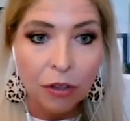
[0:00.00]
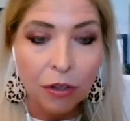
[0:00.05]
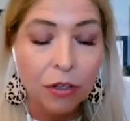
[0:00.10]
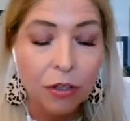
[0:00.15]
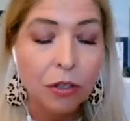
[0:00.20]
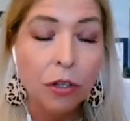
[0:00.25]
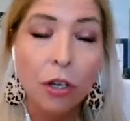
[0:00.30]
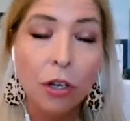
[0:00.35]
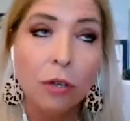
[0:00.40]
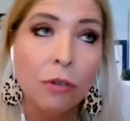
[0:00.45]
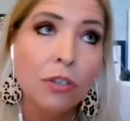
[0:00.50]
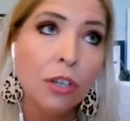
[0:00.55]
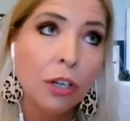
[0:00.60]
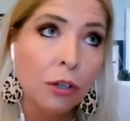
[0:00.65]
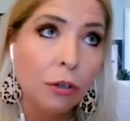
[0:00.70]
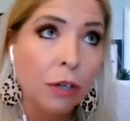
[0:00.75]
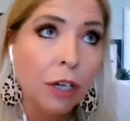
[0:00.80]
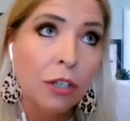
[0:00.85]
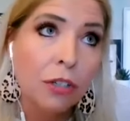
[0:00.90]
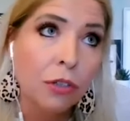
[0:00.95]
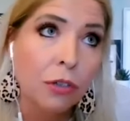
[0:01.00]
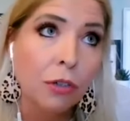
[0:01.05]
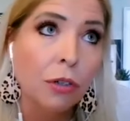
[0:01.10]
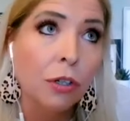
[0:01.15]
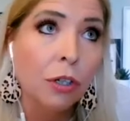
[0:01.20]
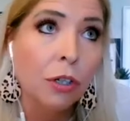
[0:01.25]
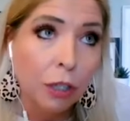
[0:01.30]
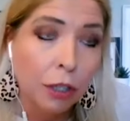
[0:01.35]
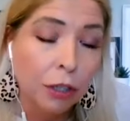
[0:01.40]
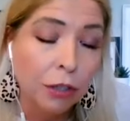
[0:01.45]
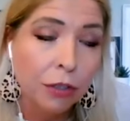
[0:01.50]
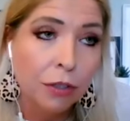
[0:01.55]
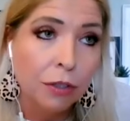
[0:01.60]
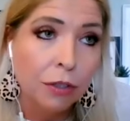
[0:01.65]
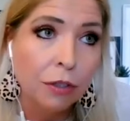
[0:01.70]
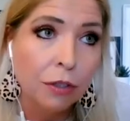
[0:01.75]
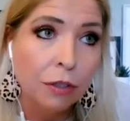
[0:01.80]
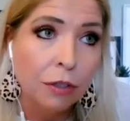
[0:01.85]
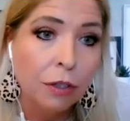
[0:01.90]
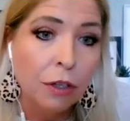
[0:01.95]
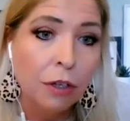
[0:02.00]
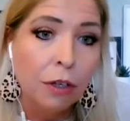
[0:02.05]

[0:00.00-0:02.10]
There's no generational curse